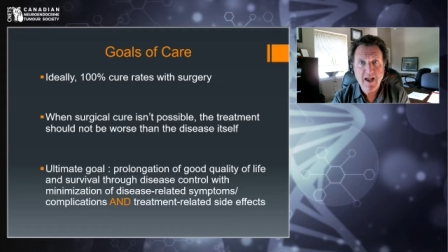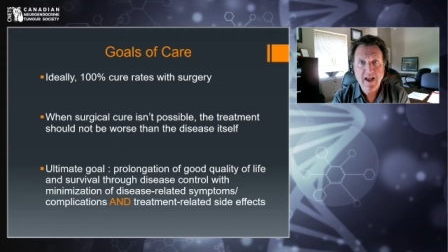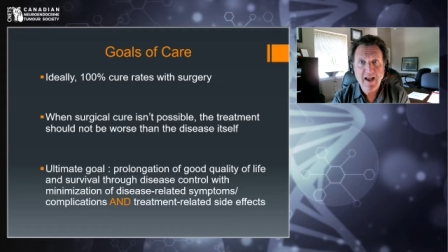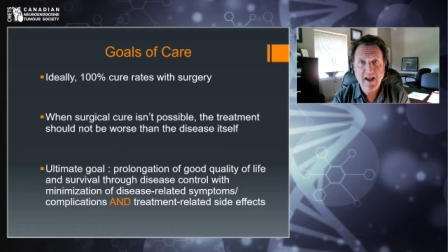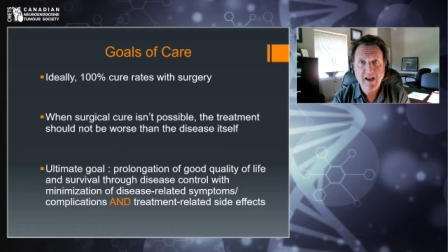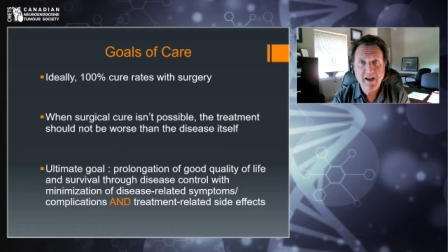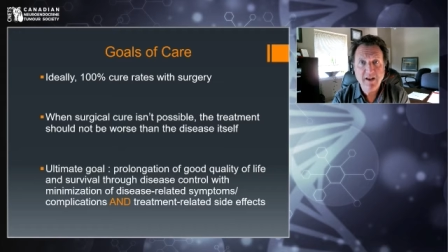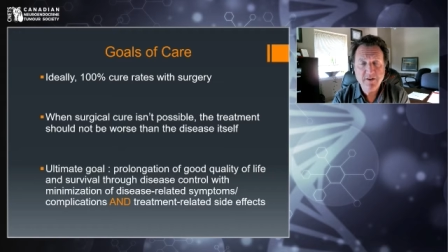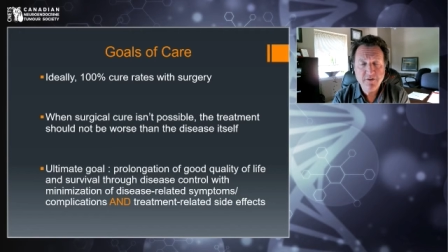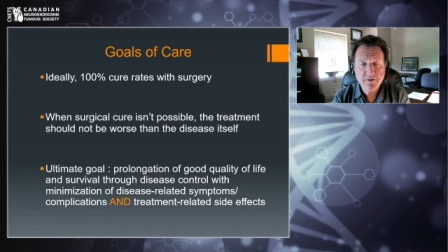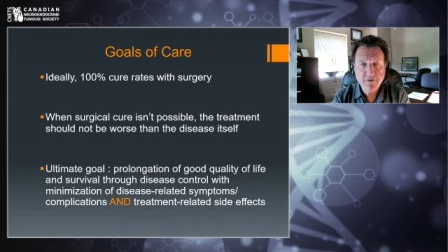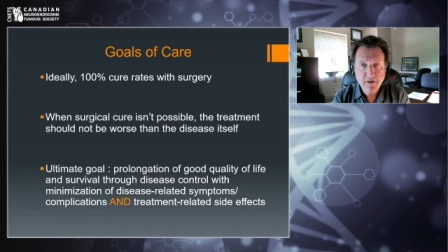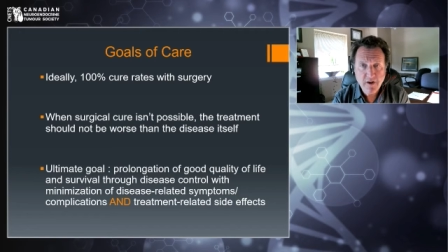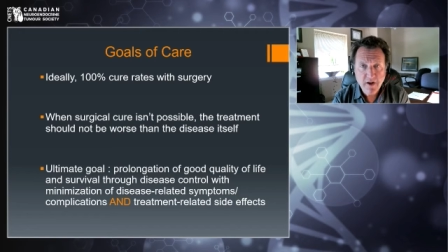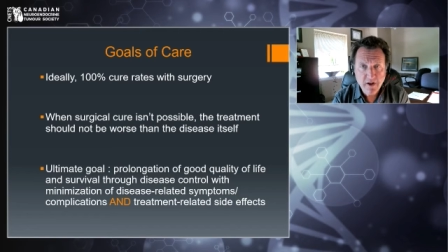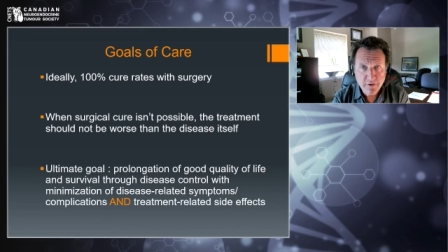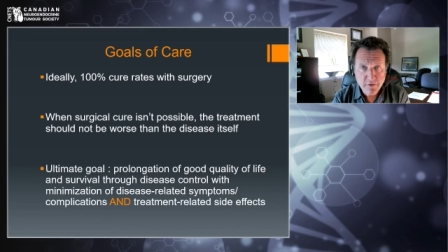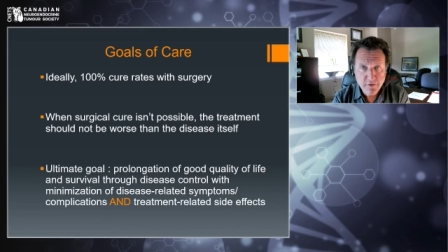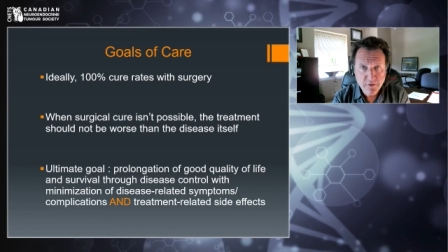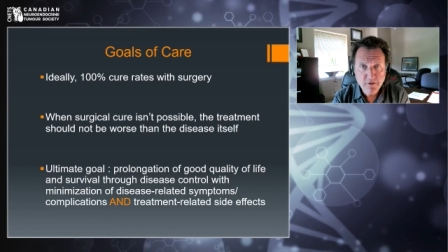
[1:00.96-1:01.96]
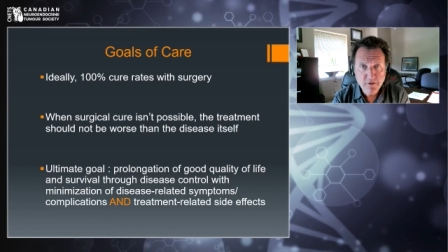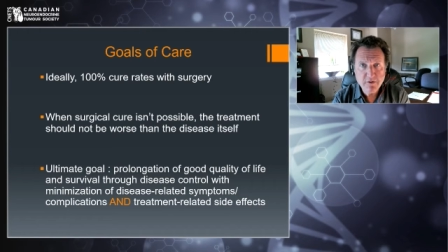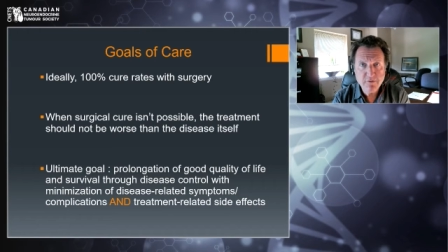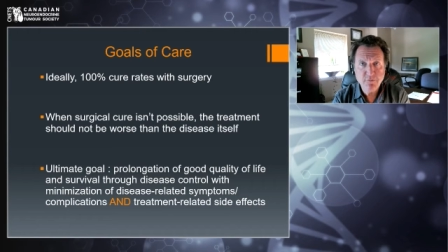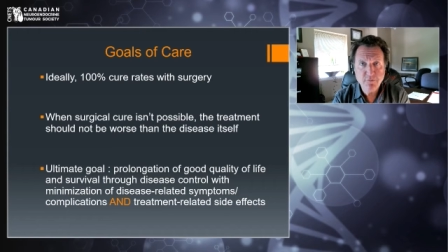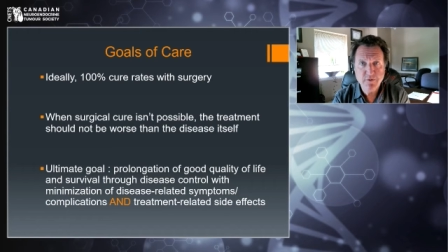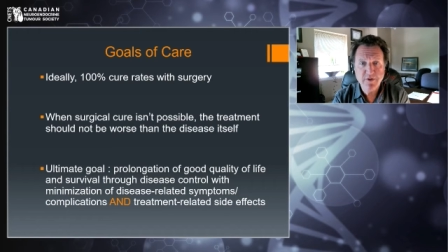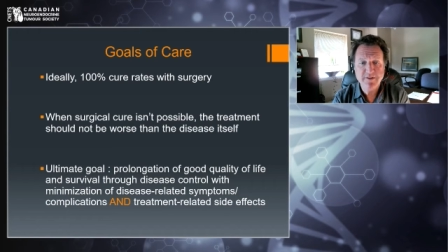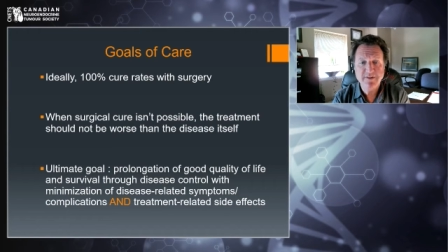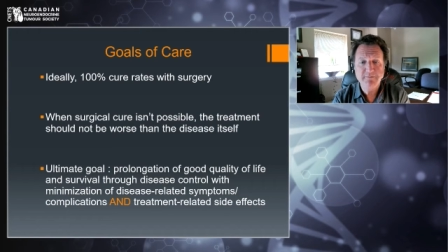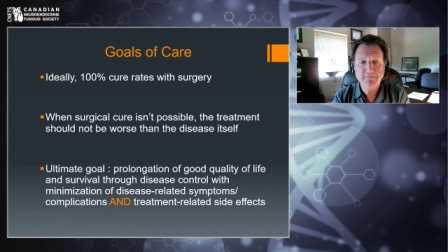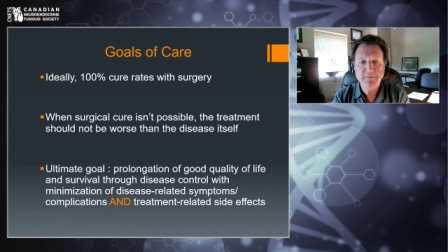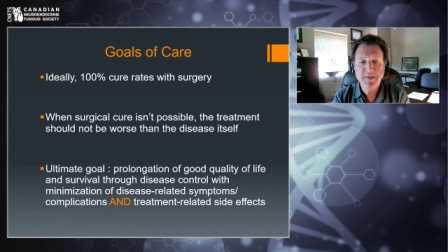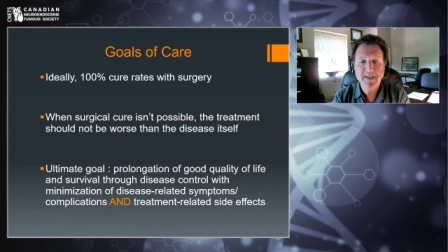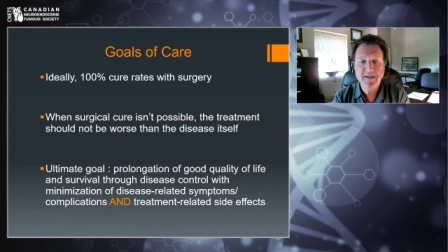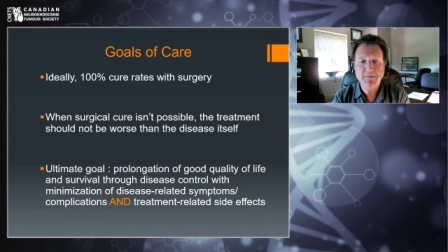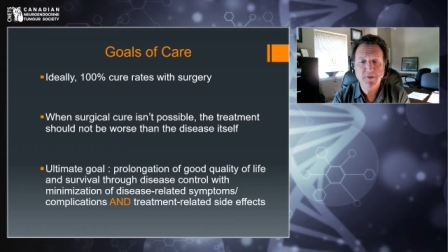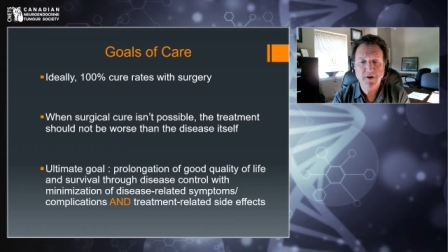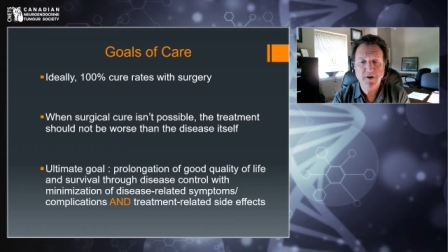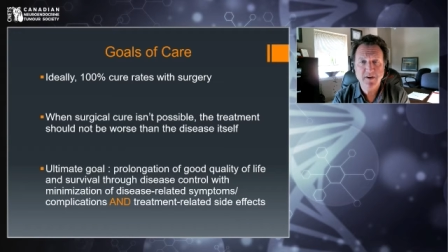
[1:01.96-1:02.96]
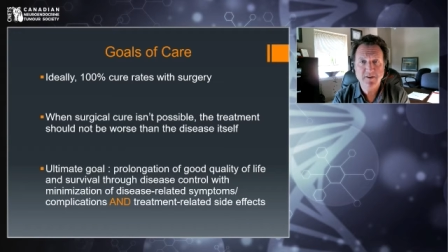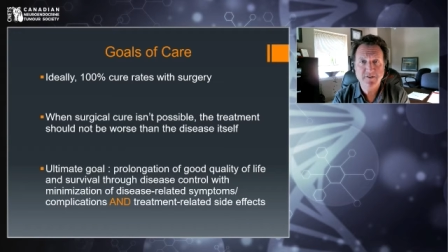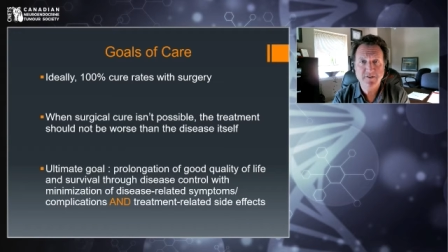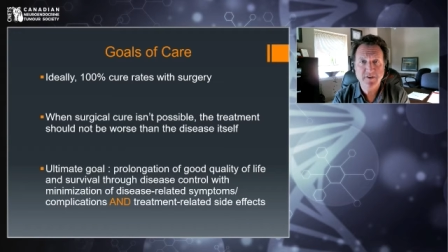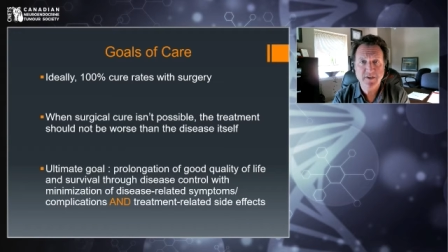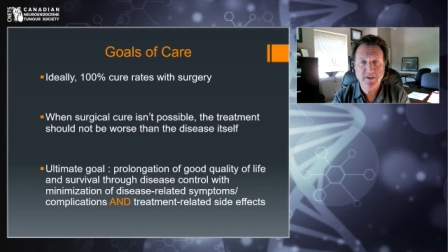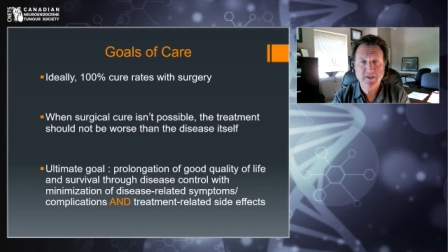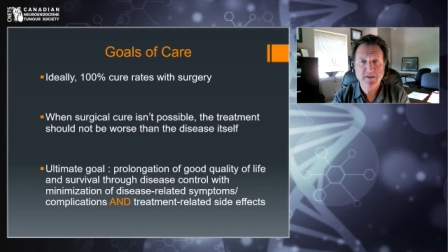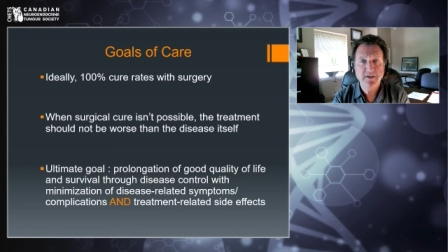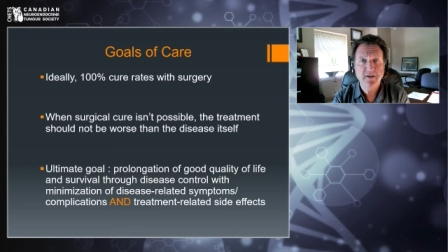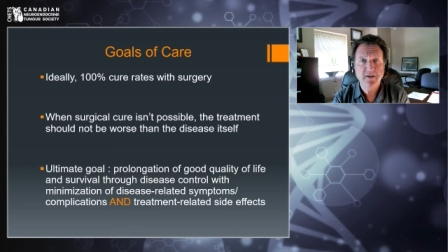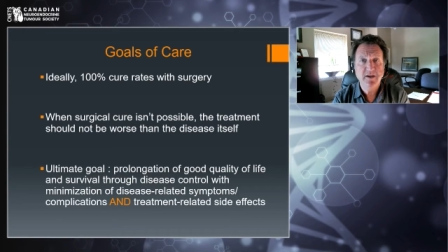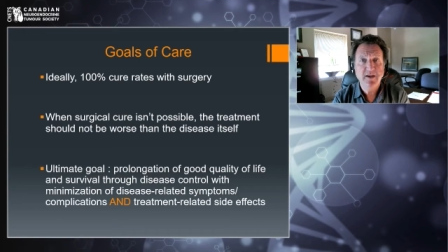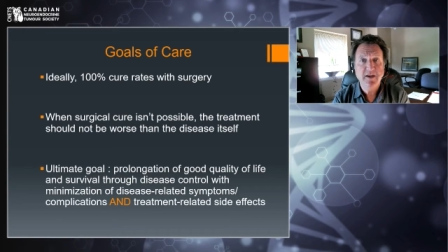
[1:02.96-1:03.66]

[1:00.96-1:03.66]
along with minimizing